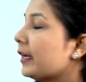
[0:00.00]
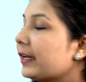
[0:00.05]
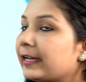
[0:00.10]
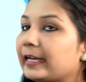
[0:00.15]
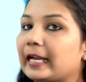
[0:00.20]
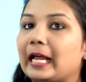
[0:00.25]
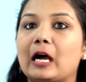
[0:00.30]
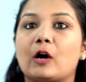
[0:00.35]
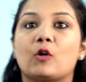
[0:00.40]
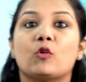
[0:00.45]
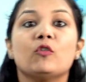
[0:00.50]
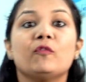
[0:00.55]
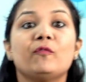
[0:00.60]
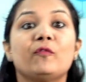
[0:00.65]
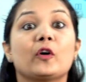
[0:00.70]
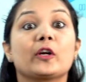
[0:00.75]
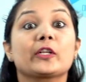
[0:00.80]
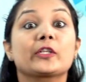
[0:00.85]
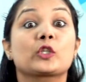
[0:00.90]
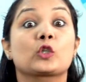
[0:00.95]
Now
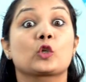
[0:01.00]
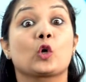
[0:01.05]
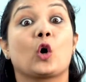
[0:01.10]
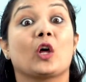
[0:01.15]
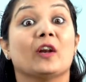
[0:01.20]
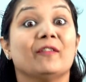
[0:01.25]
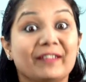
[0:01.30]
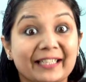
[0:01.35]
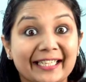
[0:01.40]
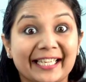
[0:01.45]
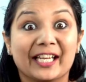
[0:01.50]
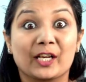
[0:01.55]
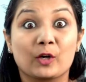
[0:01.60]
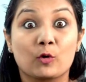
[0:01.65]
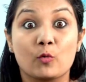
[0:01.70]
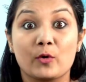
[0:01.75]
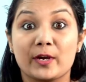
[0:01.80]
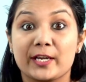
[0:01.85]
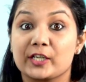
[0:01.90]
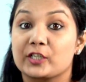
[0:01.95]
for solving
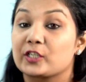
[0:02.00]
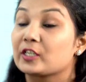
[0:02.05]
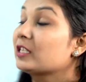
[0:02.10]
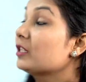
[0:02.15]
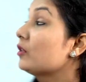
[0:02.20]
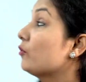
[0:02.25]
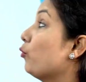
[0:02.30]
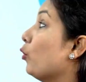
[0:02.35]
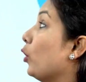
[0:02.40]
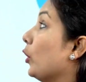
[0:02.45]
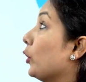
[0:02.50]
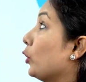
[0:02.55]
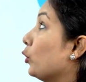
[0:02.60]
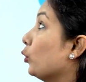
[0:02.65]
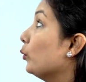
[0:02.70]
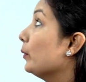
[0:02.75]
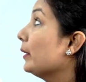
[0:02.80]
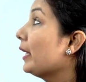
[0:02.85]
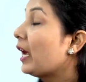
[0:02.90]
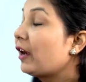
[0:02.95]
equations, what
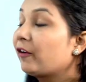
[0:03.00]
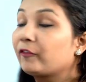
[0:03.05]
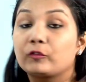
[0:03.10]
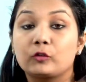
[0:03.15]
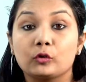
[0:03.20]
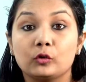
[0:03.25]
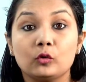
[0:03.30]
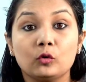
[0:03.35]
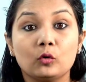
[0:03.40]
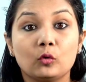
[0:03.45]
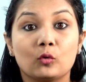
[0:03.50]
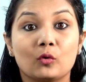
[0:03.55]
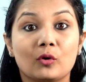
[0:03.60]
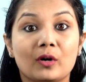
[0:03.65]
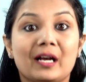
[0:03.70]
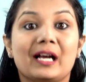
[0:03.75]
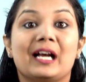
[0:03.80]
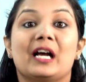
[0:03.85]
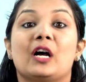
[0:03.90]
do we have to do?